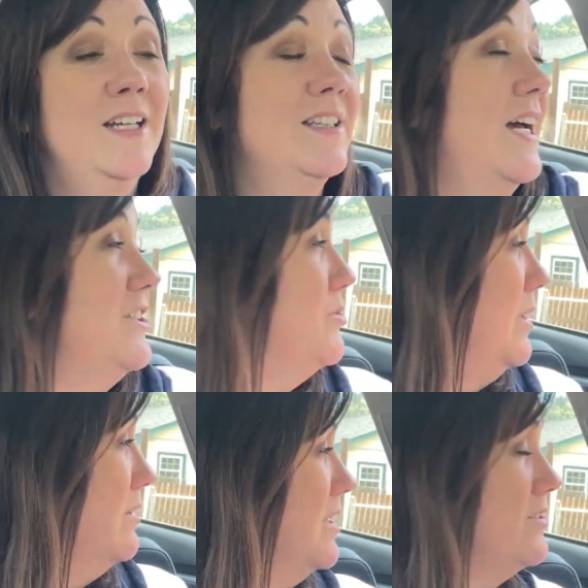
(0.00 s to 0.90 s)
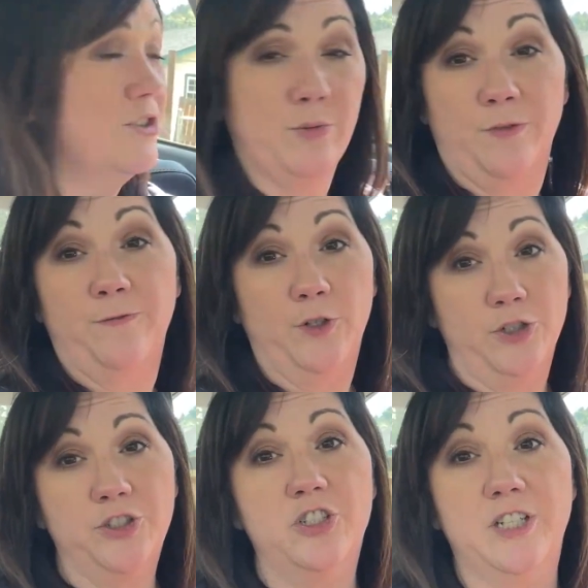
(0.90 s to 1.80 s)
last week because those were
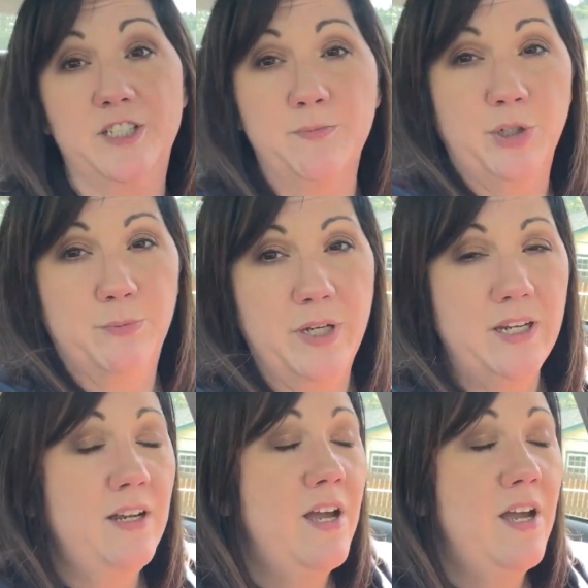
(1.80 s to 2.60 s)
first just blooming.